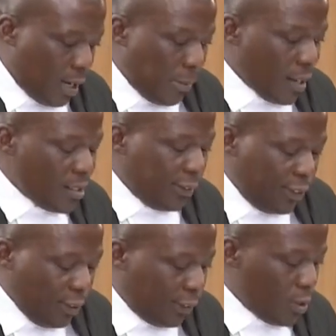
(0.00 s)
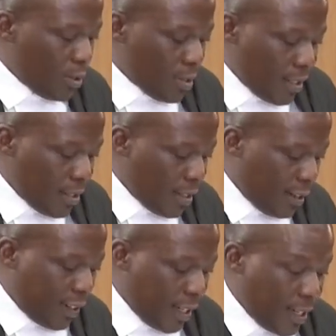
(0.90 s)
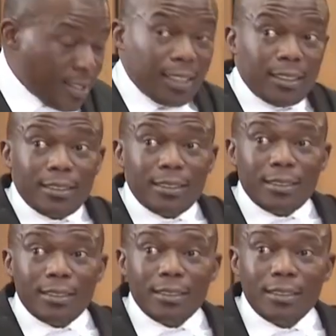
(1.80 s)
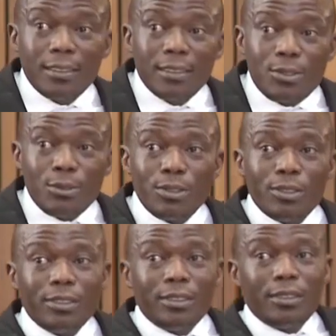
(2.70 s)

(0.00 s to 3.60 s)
Amongst the few photos that I've highlighted to you.